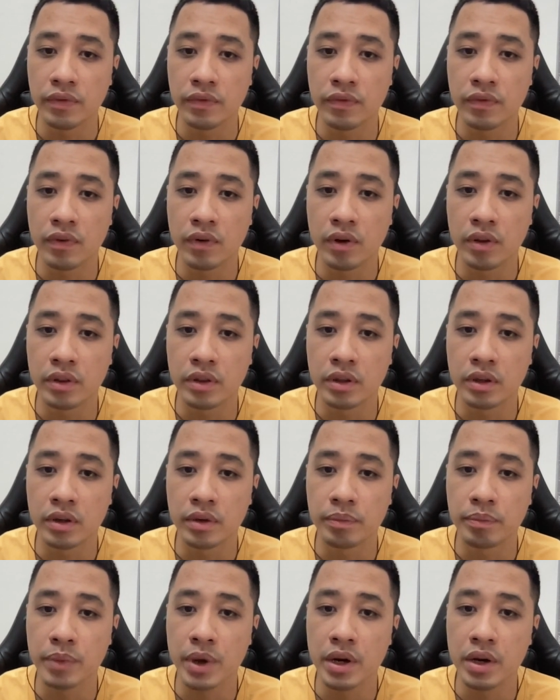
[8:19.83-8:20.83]
for
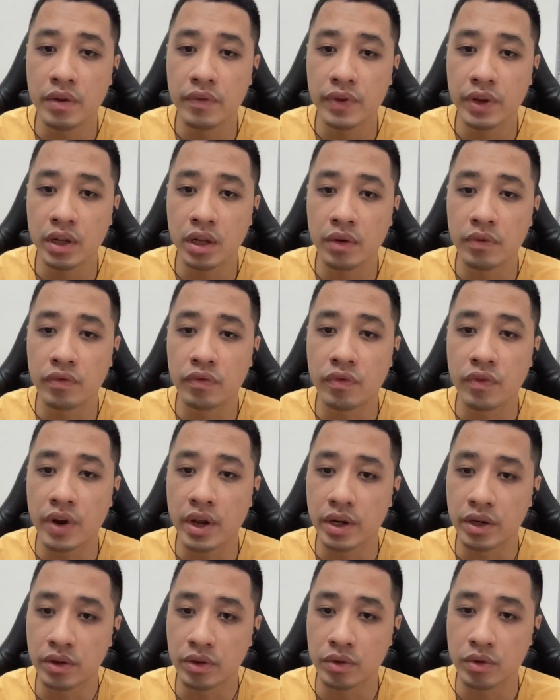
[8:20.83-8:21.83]
the benefit of French